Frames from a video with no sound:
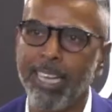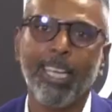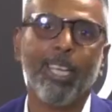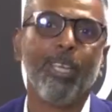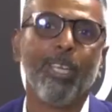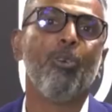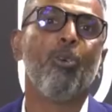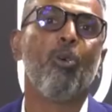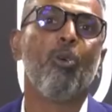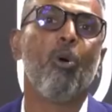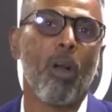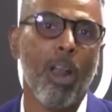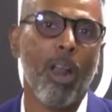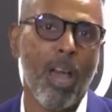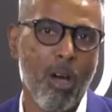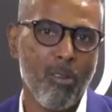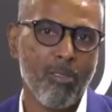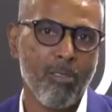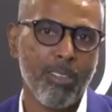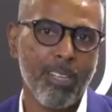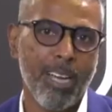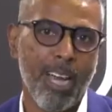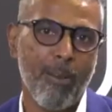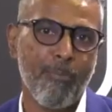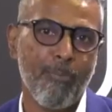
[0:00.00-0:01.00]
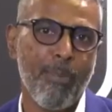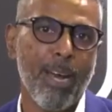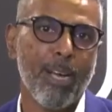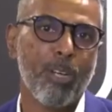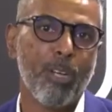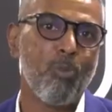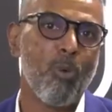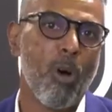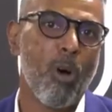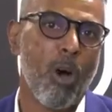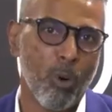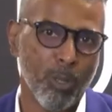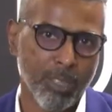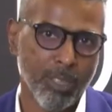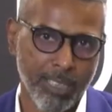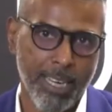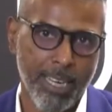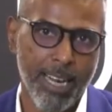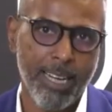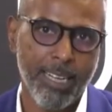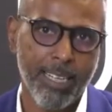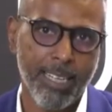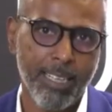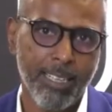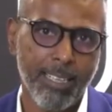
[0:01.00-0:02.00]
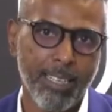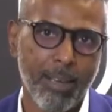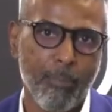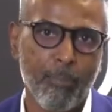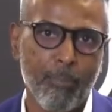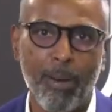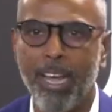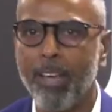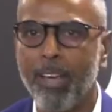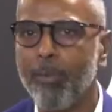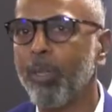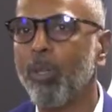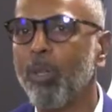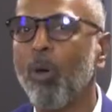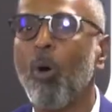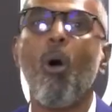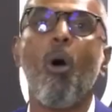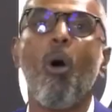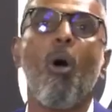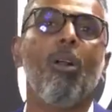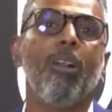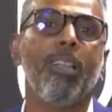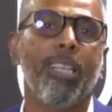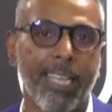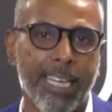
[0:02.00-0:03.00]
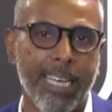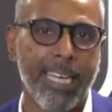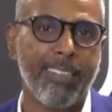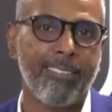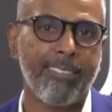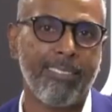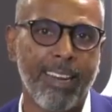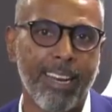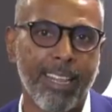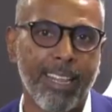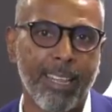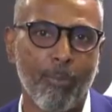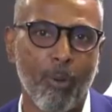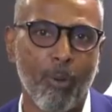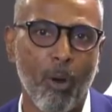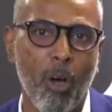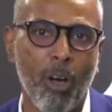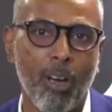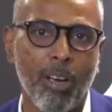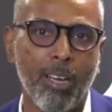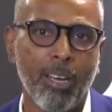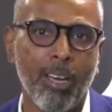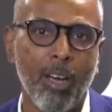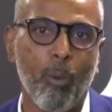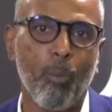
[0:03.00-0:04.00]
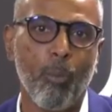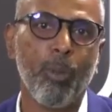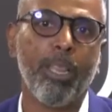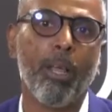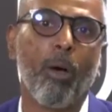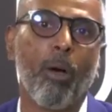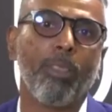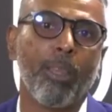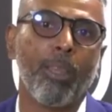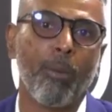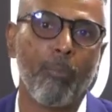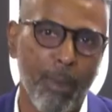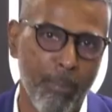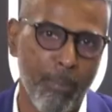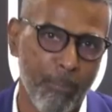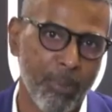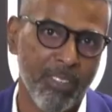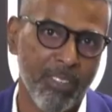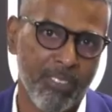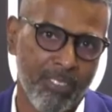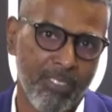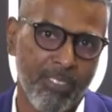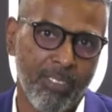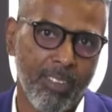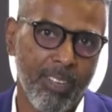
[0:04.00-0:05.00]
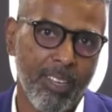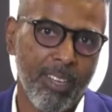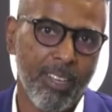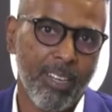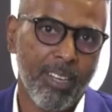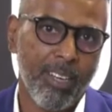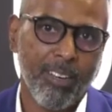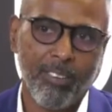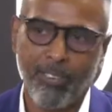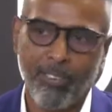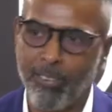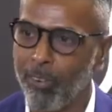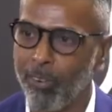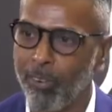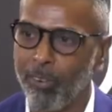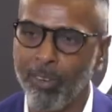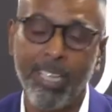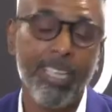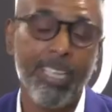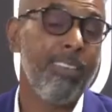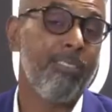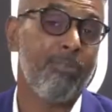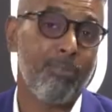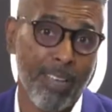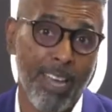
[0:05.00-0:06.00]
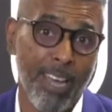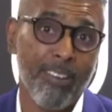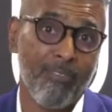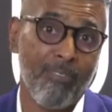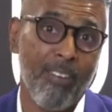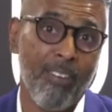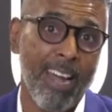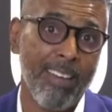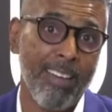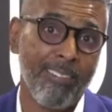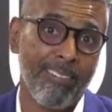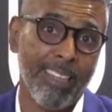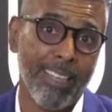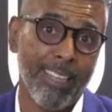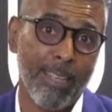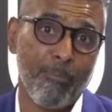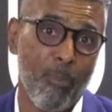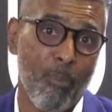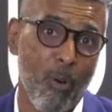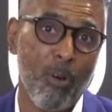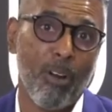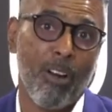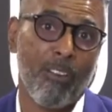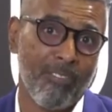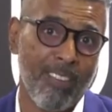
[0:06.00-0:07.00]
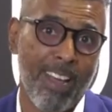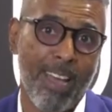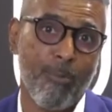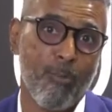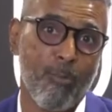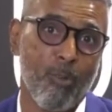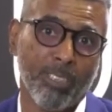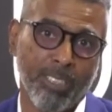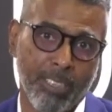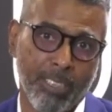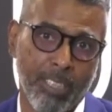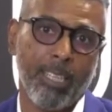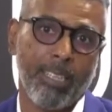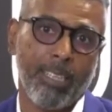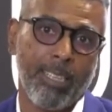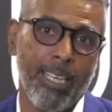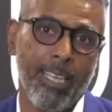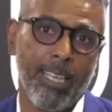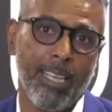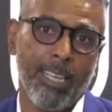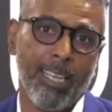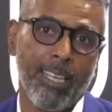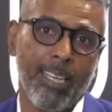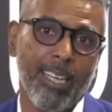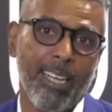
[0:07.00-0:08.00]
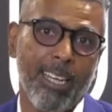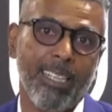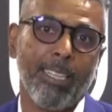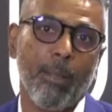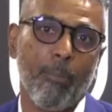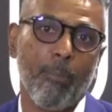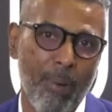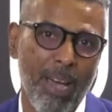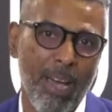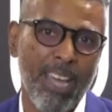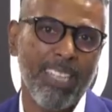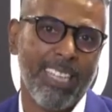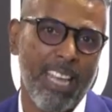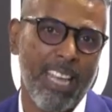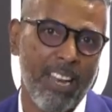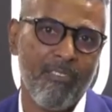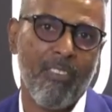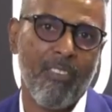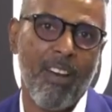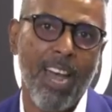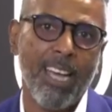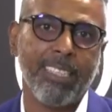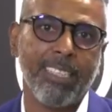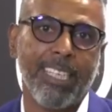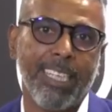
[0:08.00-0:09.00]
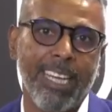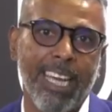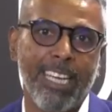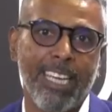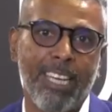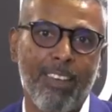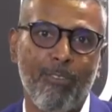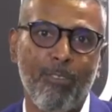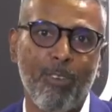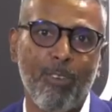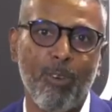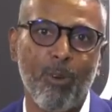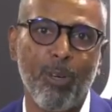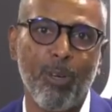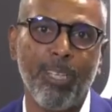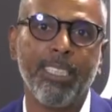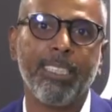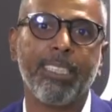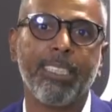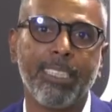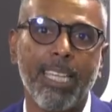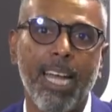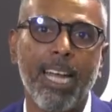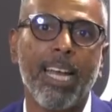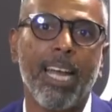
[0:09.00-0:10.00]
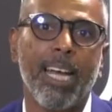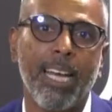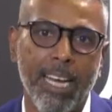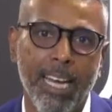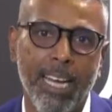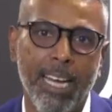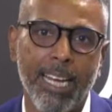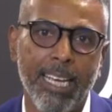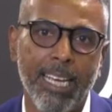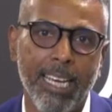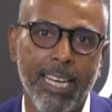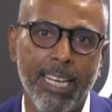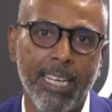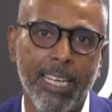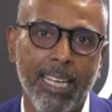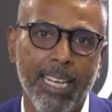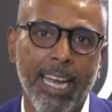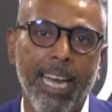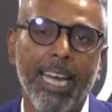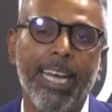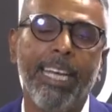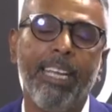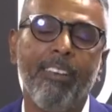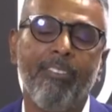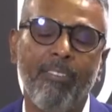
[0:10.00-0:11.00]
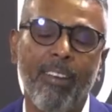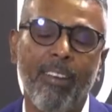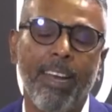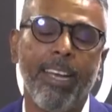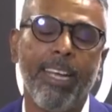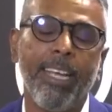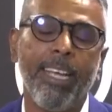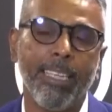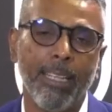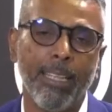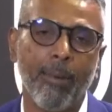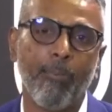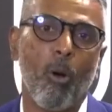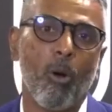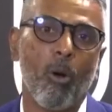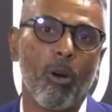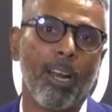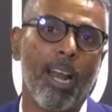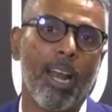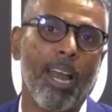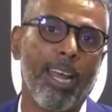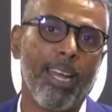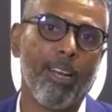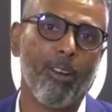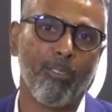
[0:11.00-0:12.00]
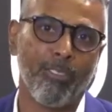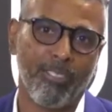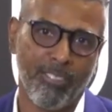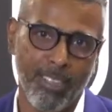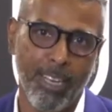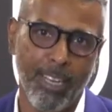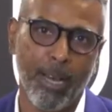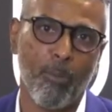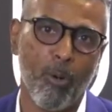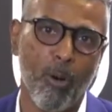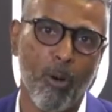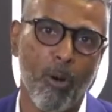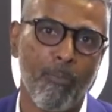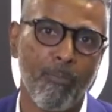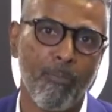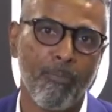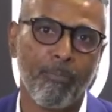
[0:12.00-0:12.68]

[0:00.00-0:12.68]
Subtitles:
you go down, come back 2 hours later, playing with all the kids under the block without the papers. So his advice at the point of time was, Sakthi, the best advice I can give you is start a career defending the borderline of Singapore.